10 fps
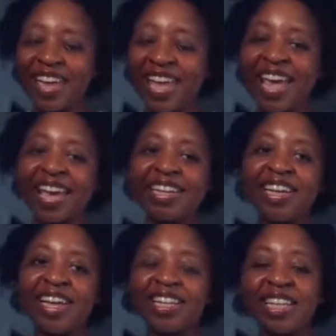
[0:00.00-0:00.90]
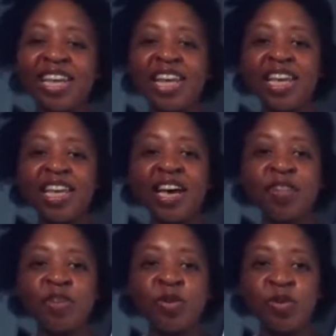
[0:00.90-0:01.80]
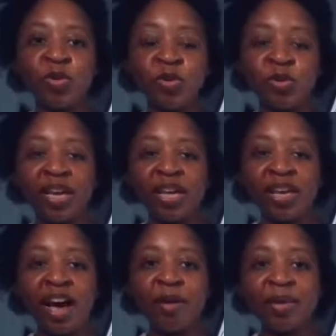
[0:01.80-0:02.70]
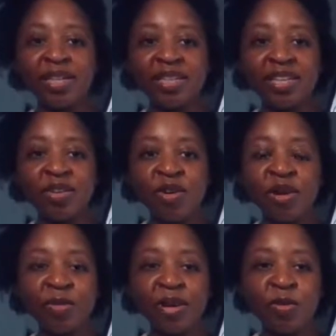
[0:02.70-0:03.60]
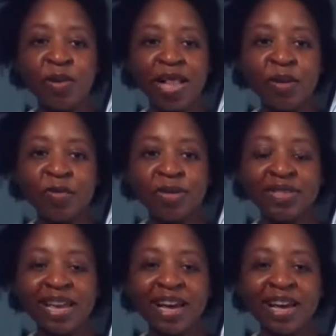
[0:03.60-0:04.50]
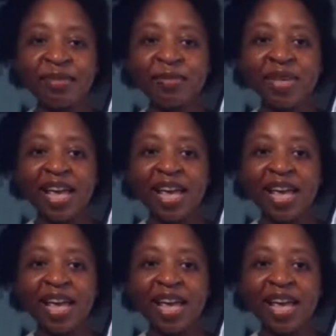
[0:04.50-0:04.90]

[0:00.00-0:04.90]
and any of you who commented on me while I was um,